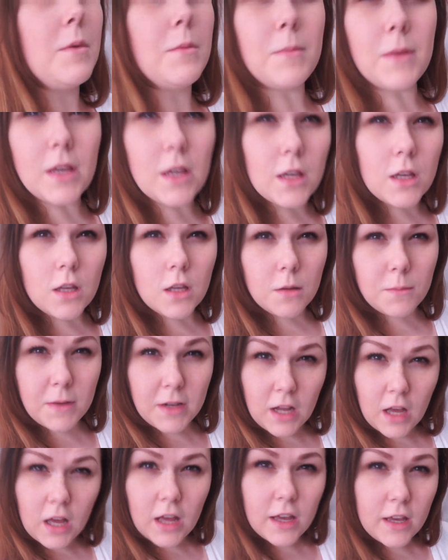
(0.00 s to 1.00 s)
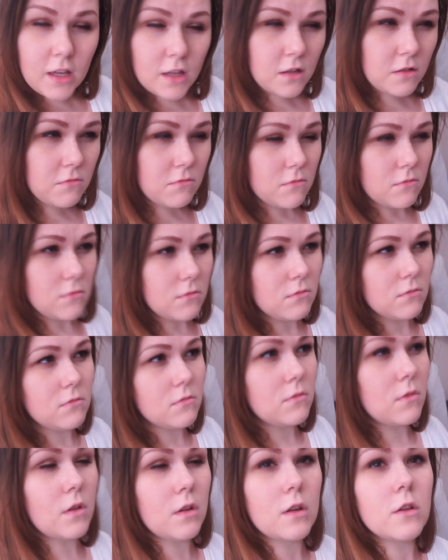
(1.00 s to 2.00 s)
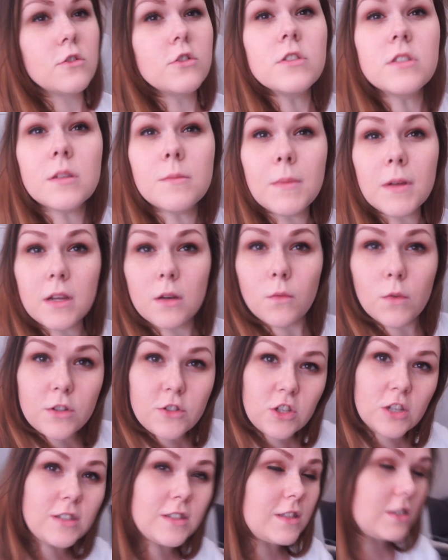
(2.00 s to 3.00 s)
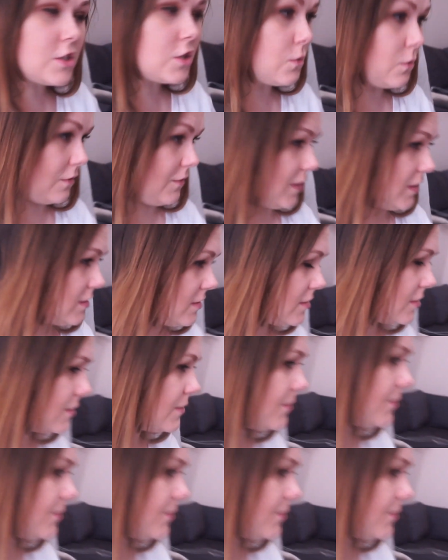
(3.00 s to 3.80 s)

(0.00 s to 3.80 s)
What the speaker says: and me, him and I, just a minute with just the two of us,